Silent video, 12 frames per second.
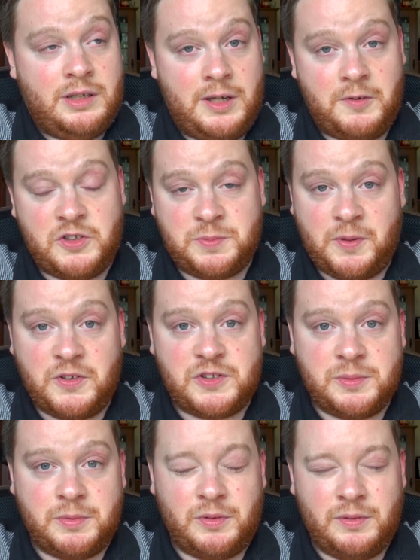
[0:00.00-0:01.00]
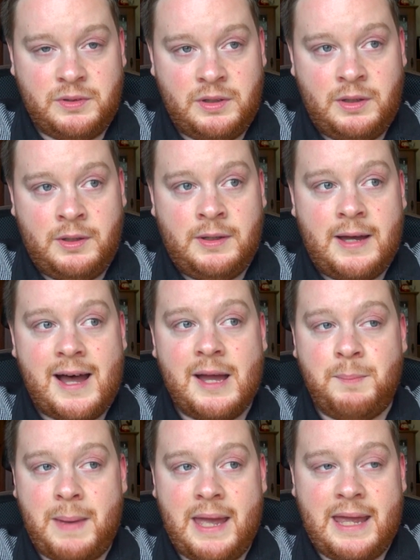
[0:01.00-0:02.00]
irresponsible, I
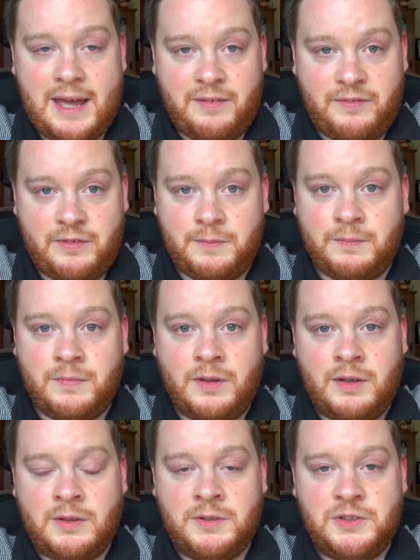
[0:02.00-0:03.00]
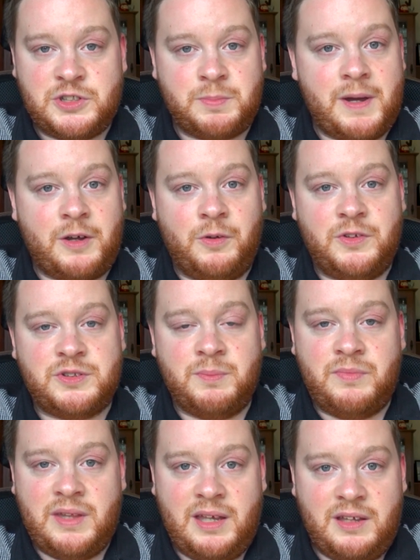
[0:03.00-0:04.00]
may have smuggled
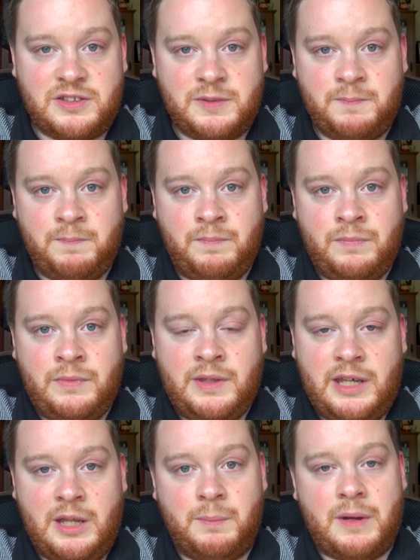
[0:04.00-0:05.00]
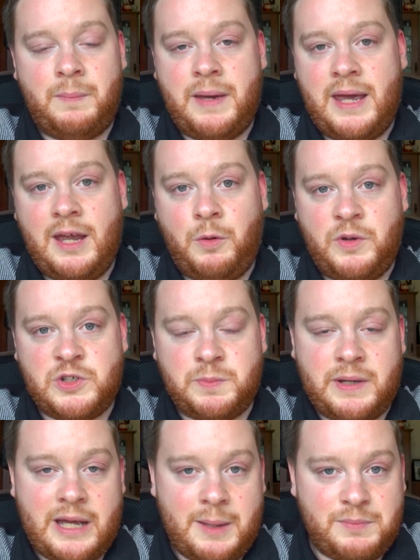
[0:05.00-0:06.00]
some things in my bag which
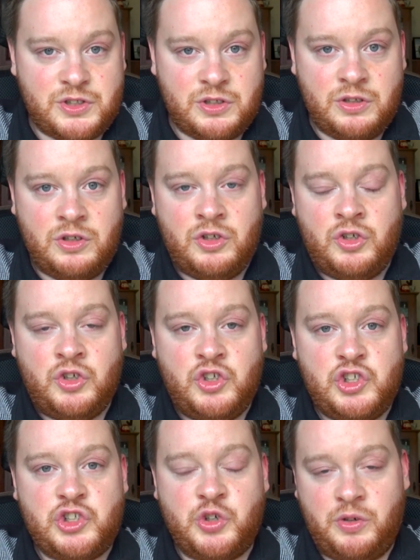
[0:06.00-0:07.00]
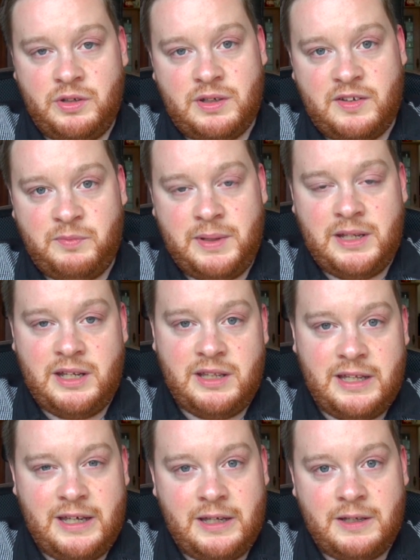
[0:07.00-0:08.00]
perhaps shouldn't have been in
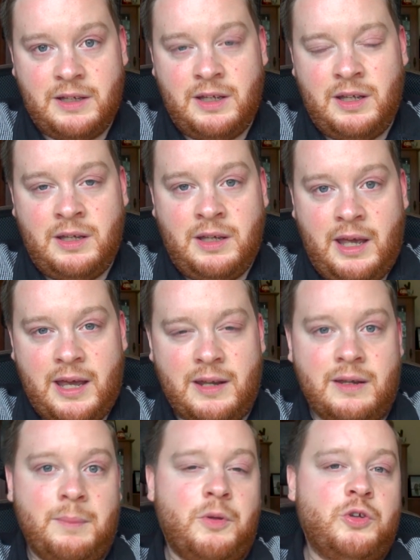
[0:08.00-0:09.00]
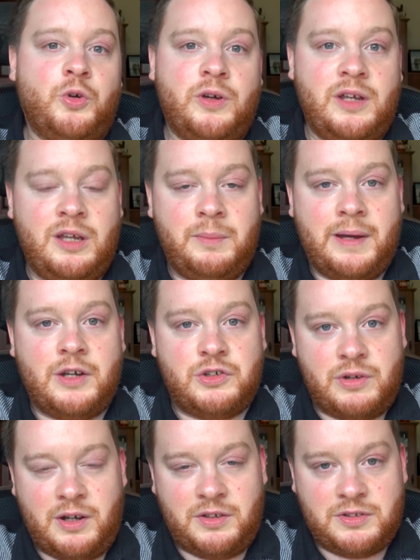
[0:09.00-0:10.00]
there. And I'm not talking about
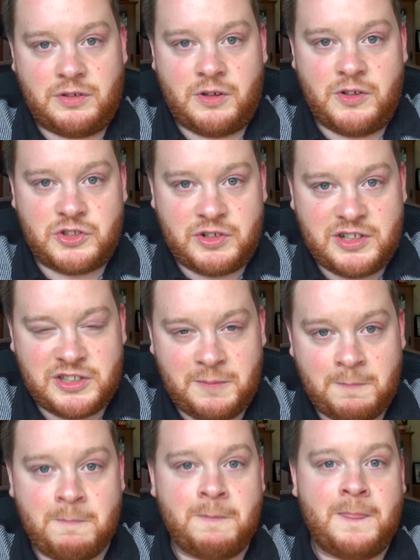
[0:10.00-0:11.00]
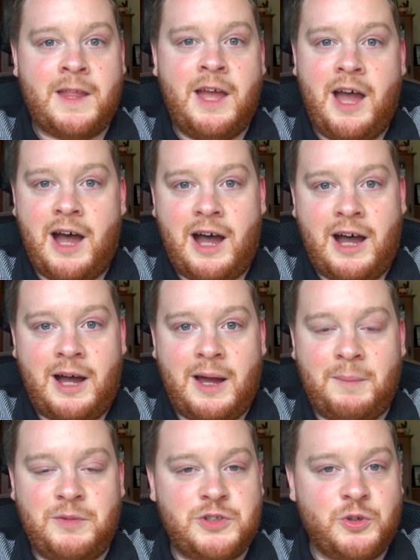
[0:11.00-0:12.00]
drugs, so don't stress.
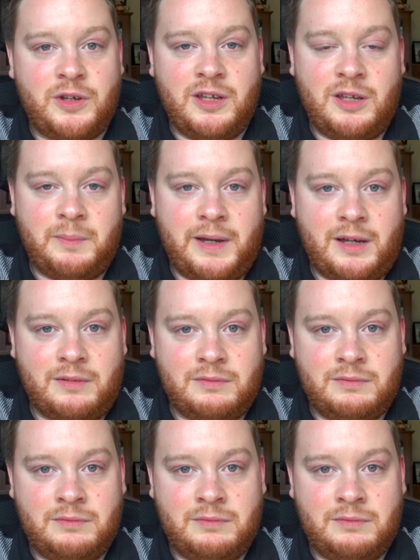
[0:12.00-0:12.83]
I'm just talking about